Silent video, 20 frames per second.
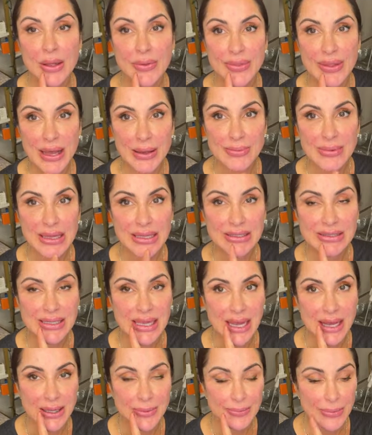that means
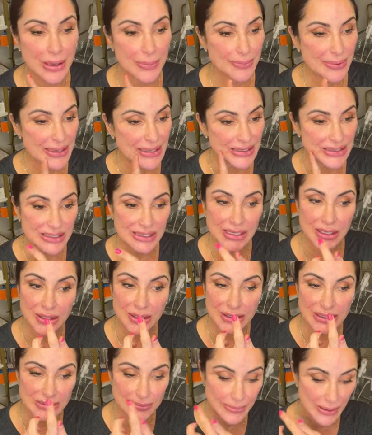that
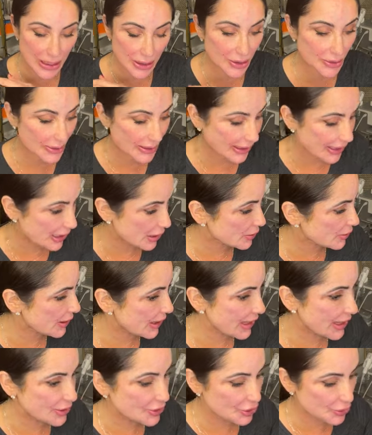PCL is puckering out
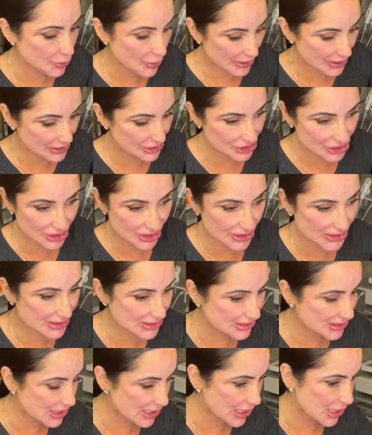and you wanna just